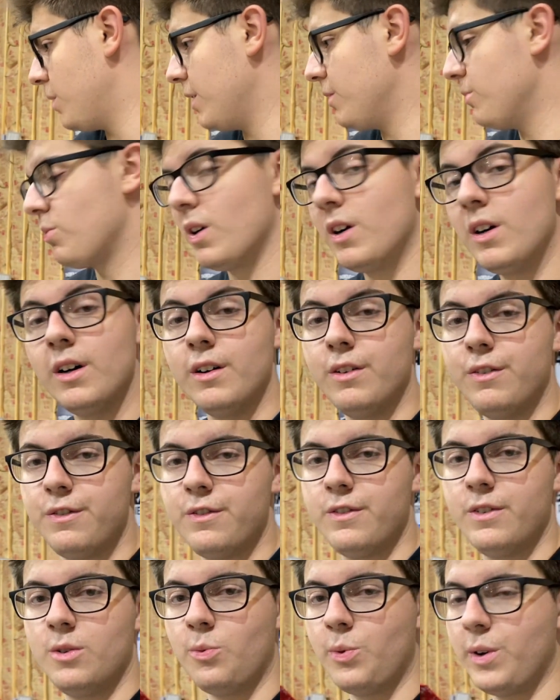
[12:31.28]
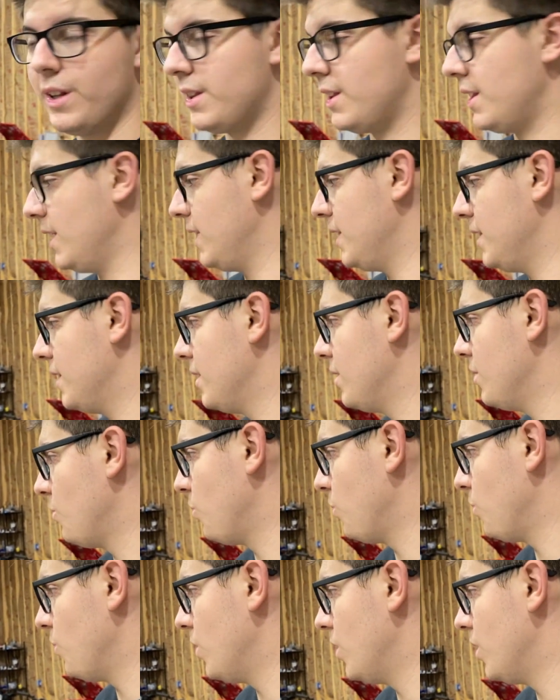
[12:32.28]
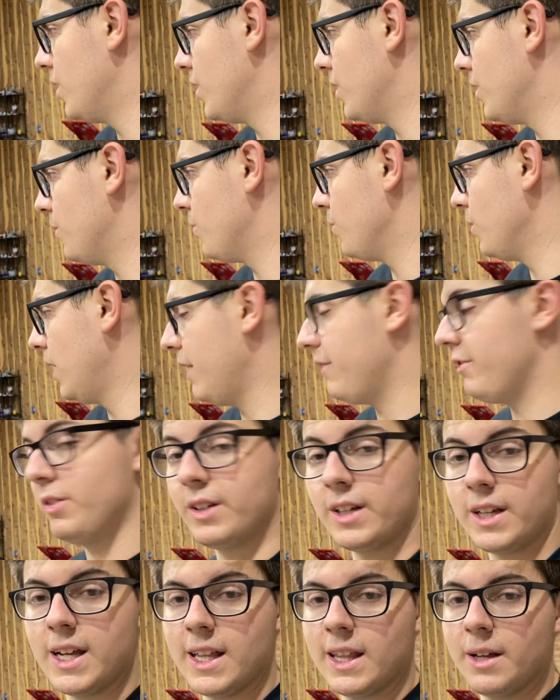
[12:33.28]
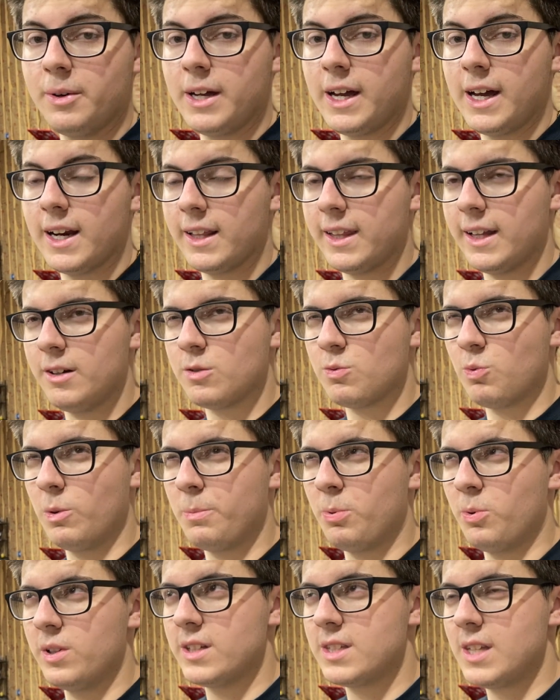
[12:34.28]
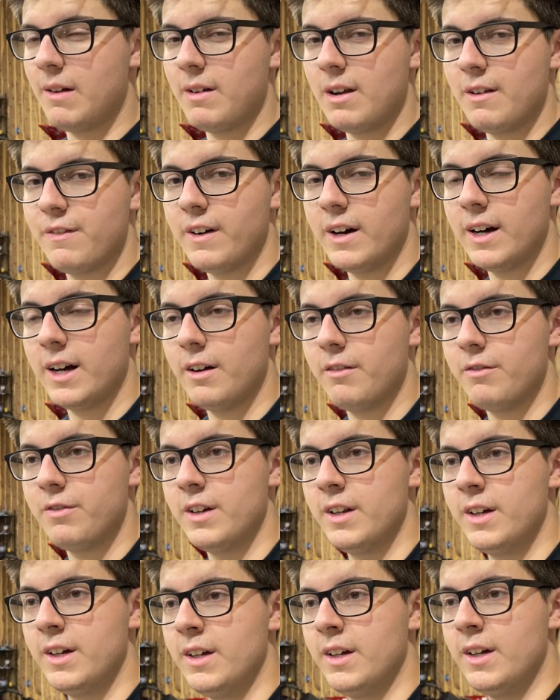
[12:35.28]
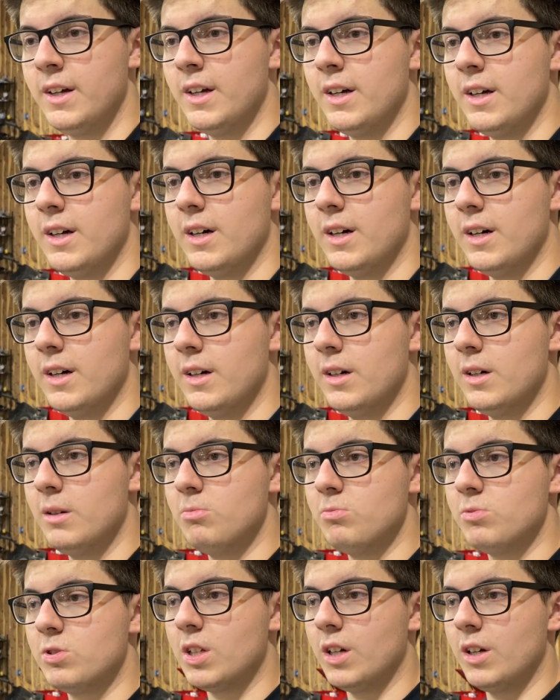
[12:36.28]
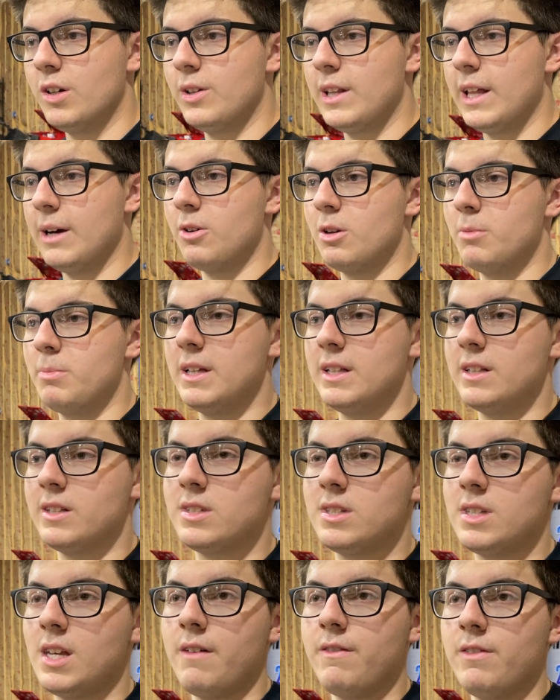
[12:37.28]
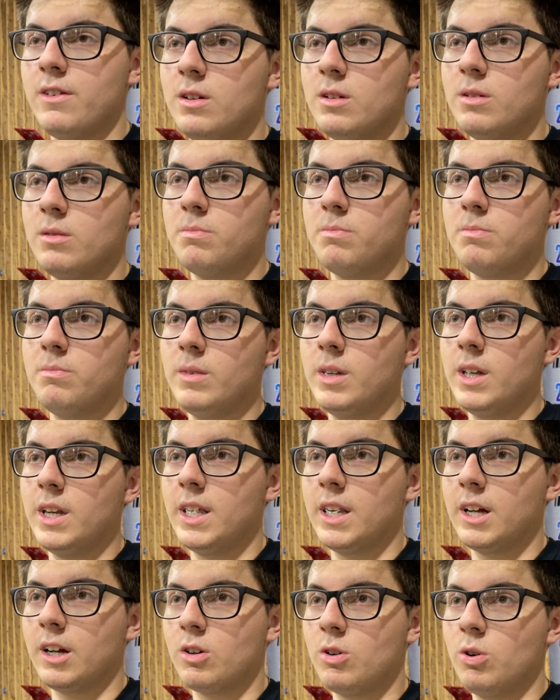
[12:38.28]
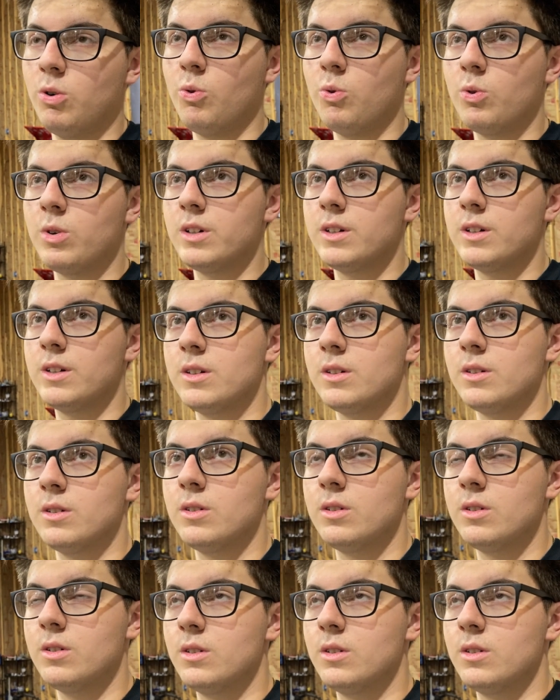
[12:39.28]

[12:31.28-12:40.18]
rough with the leveling kit that we had. I think it was 1.75. So that would have been 7 3/4